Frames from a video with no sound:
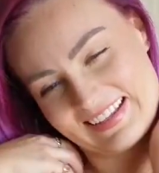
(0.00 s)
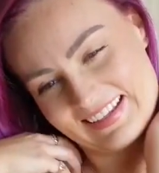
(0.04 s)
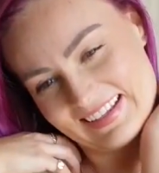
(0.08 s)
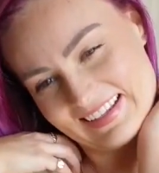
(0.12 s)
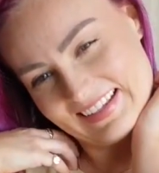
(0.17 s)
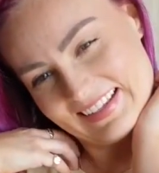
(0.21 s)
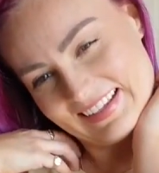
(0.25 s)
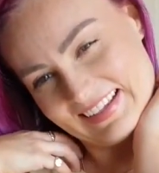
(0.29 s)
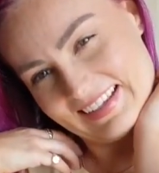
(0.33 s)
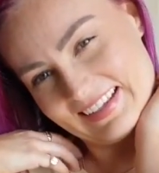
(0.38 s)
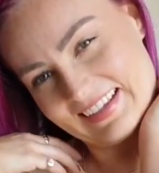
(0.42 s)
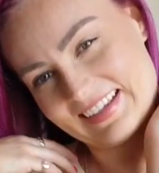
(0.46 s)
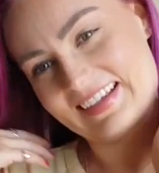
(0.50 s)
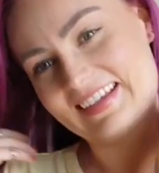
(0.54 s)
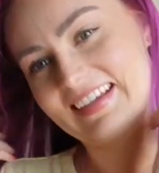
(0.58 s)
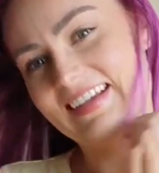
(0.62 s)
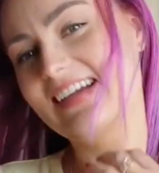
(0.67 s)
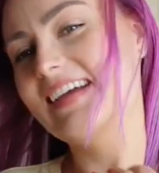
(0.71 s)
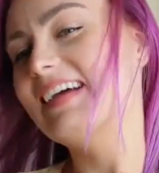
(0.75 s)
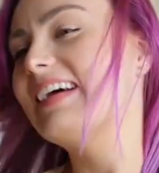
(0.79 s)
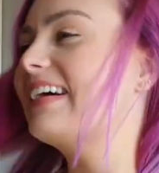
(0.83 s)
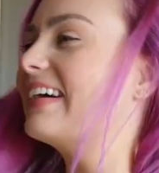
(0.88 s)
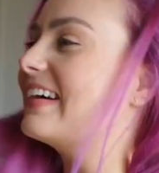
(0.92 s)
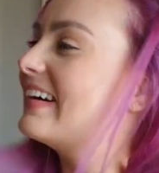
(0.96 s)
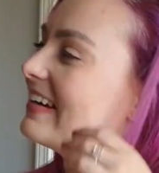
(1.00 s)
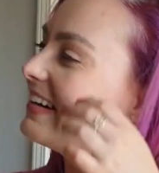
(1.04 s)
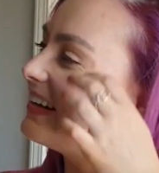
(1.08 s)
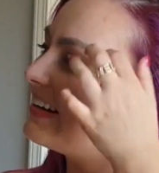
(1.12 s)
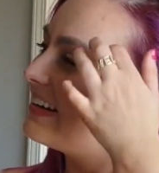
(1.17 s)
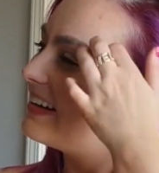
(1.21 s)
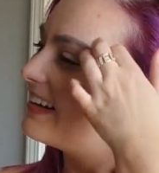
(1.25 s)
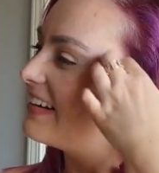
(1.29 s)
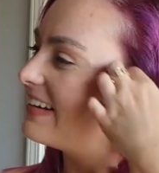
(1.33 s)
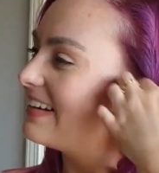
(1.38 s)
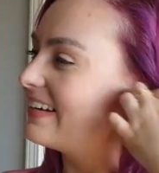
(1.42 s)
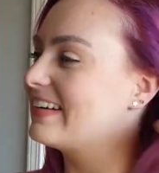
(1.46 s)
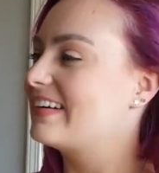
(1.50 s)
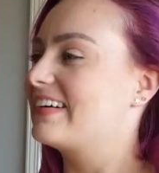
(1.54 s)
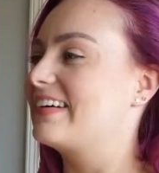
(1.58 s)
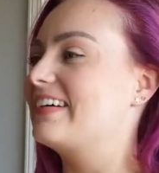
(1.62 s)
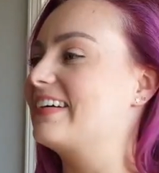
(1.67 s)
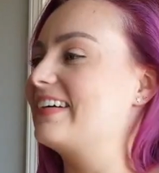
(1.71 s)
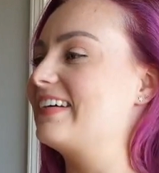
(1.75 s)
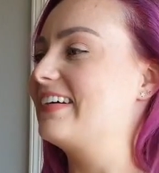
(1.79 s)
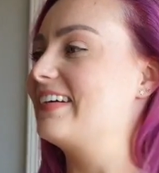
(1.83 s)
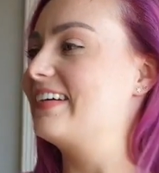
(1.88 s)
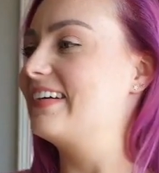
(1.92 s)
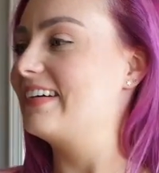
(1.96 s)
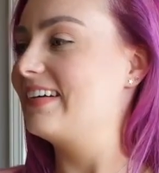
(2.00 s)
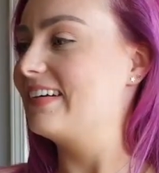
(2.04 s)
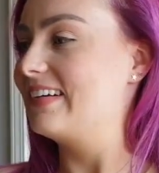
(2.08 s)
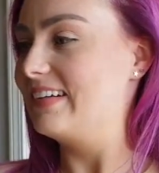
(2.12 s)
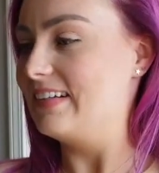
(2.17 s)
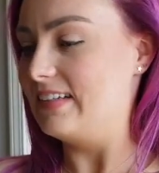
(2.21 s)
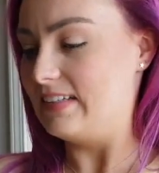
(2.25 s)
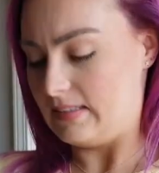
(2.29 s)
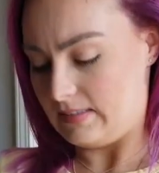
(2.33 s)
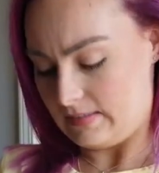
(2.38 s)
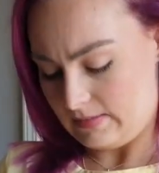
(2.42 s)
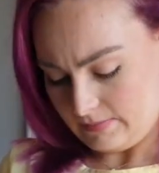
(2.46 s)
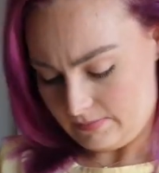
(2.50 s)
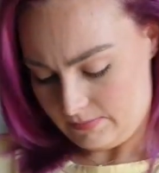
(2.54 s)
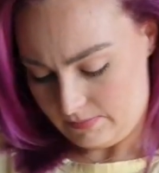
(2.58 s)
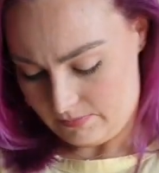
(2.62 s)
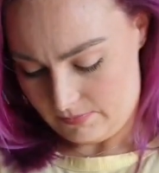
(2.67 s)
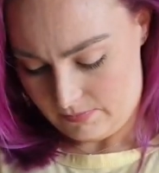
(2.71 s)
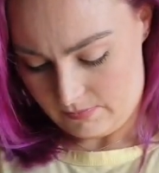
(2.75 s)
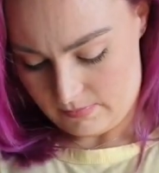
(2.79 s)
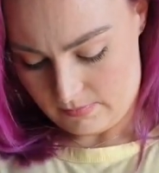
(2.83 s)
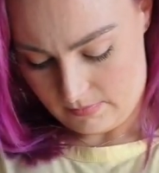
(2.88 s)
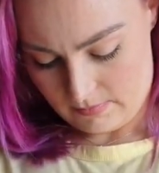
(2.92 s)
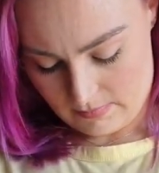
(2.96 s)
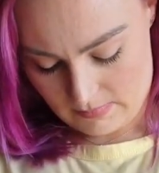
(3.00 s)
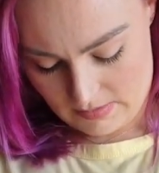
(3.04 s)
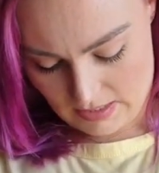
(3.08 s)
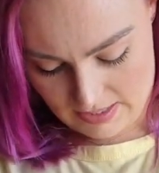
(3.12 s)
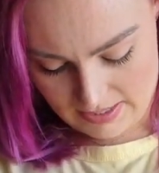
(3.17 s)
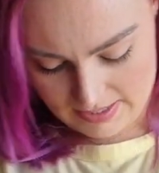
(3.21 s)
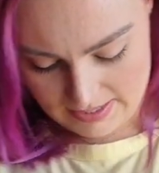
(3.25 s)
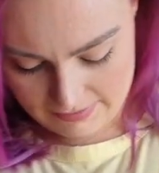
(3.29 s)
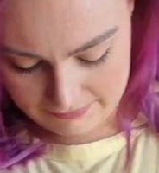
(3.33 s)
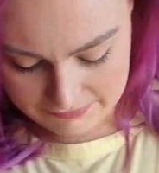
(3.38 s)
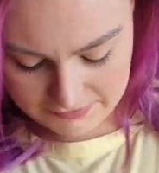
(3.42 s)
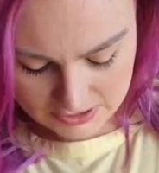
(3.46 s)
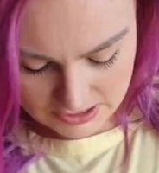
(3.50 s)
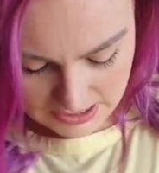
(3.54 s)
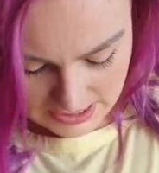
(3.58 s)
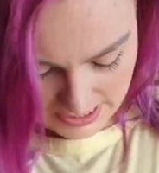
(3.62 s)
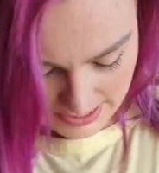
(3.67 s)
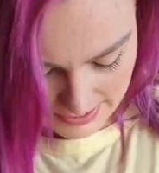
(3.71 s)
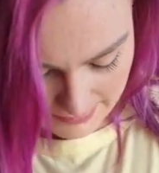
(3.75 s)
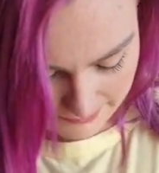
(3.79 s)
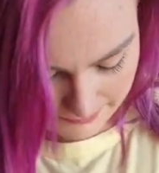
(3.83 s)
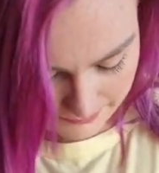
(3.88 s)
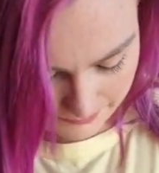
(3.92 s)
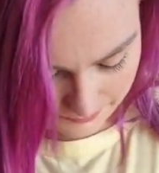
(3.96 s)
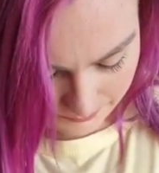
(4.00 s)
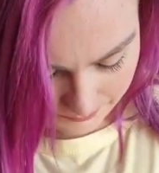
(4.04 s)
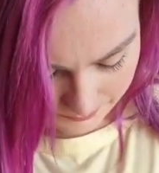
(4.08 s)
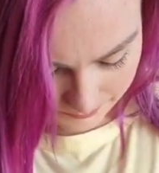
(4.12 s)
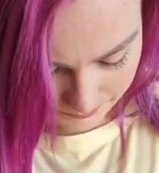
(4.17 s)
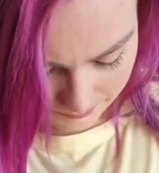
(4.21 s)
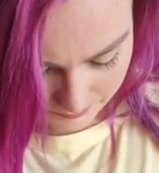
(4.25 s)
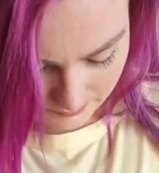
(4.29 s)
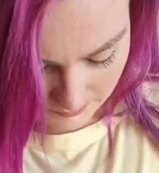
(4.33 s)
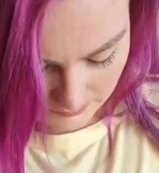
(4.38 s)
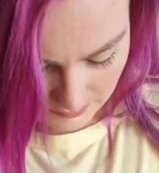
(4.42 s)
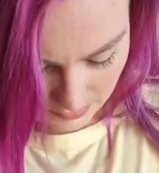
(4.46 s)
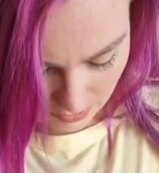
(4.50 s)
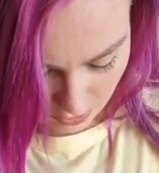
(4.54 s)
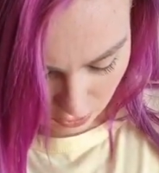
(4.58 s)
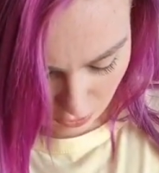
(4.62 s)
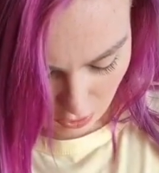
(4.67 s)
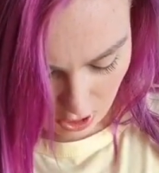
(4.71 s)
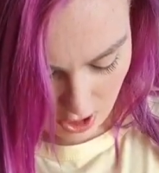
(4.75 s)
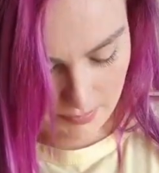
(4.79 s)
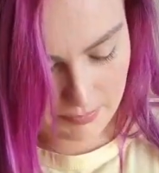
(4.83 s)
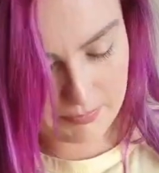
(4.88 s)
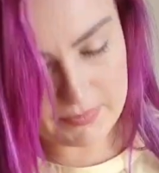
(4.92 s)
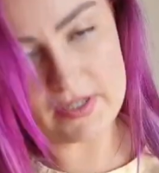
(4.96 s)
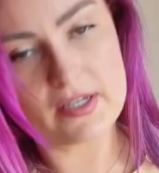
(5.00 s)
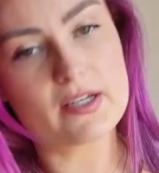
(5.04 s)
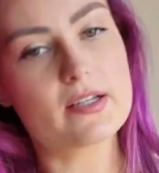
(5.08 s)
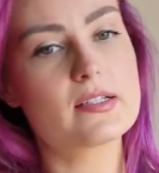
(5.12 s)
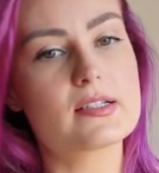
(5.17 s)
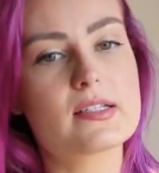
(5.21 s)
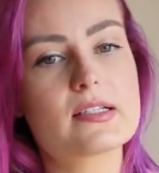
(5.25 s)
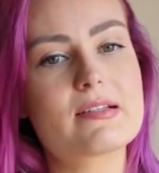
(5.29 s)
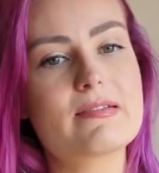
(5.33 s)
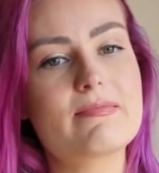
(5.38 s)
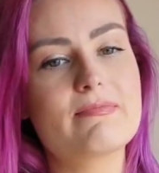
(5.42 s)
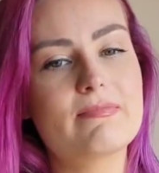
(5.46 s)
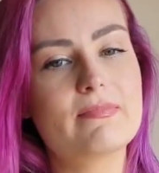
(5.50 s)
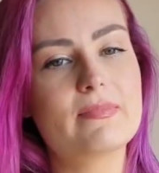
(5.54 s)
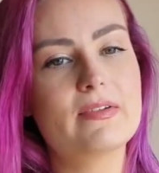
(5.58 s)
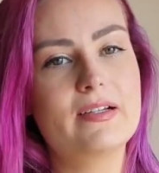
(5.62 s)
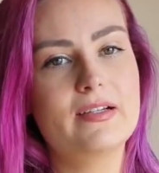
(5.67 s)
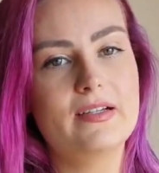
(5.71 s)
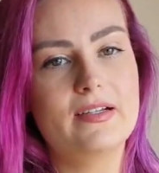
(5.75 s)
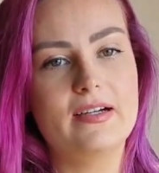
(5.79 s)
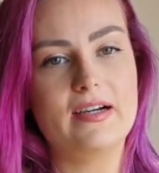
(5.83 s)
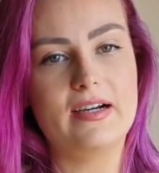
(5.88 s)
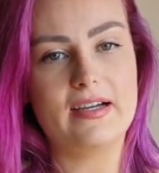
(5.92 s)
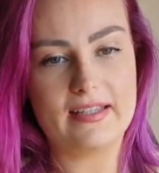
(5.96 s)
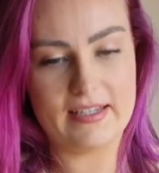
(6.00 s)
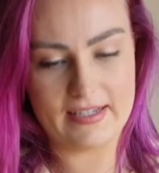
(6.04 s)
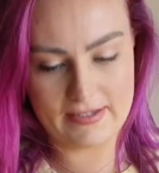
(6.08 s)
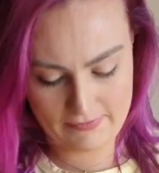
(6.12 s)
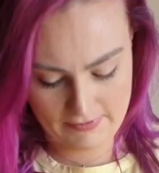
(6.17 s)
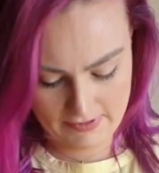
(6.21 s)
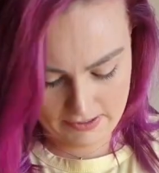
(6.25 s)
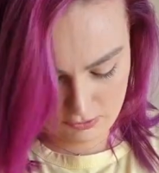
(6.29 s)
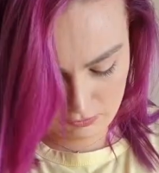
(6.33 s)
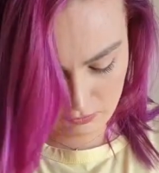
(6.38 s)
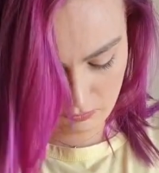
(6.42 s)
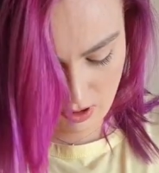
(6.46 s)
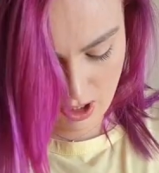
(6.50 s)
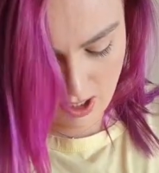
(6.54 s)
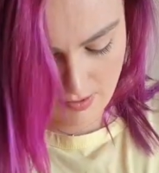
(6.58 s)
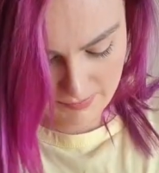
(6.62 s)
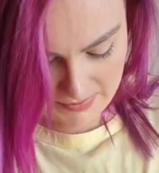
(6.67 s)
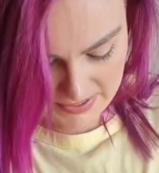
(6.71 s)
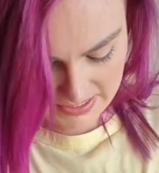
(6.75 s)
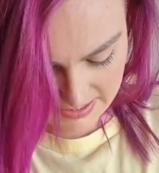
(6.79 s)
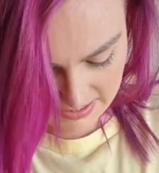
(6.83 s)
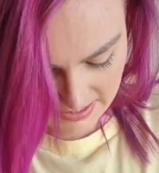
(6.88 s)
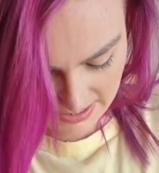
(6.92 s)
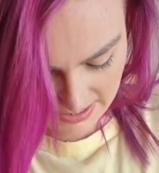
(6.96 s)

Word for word: fun. It's very Instagram. Very anime. I have to um crop this. I think if I crop it,